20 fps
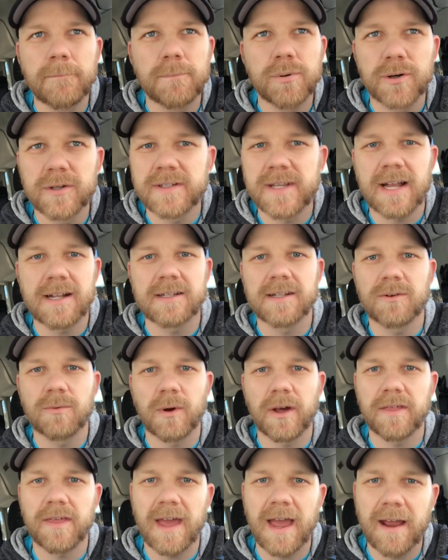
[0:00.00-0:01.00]
presented
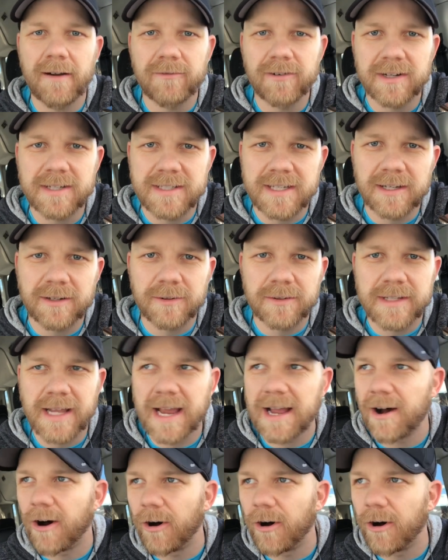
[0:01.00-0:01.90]
with every single day,